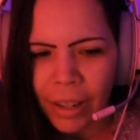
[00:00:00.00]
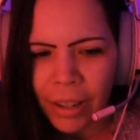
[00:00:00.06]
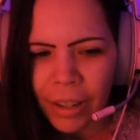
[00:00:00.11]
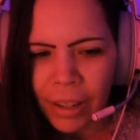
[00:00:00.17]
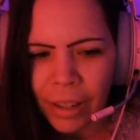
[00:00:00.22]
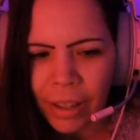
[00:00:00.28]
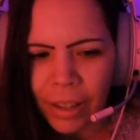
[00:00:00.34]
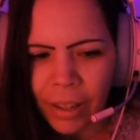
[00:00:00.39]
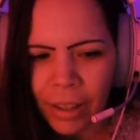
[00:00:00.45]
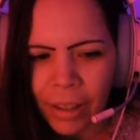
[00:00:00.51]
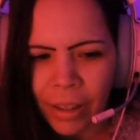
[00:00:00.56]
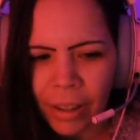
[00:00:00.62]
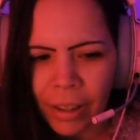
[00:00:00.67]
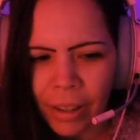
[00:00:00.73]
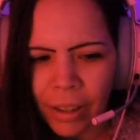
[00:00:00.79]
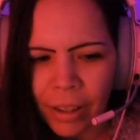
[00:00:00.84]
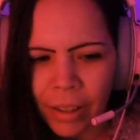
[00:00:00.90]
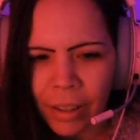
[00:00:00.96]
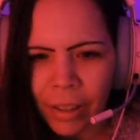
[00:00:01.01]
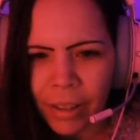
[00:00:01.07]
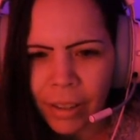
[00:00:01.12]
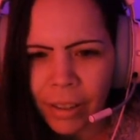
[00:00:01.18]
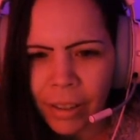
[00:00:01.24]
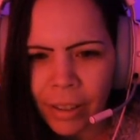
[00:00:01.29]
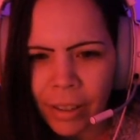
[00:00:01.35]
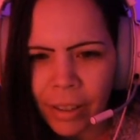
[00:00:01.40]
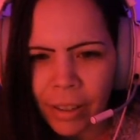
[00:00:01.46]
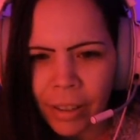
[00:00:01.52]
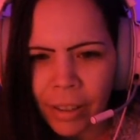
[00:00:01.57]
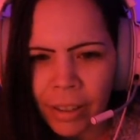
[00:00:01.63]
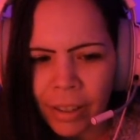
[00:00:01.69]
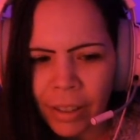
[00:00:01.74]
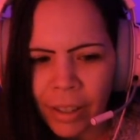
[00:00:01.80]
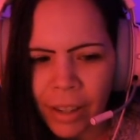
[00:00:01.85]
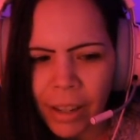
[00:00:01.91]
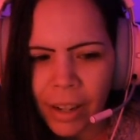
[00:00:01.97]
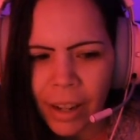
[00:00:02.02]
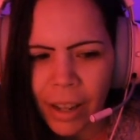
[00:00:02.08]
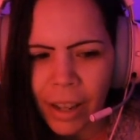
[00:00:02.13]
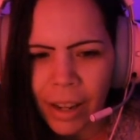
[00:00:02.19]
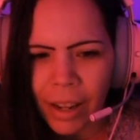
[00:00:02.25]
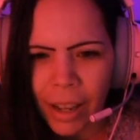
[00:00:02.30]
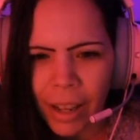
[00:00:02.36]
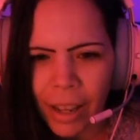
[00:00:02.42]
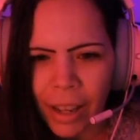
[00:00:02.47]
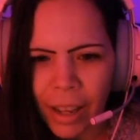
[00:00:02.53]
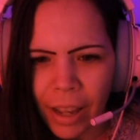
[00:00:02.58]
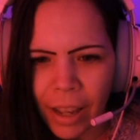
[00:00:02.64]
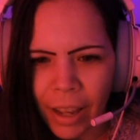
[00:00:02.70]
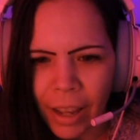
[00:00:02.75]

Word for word: of here. Get out of here.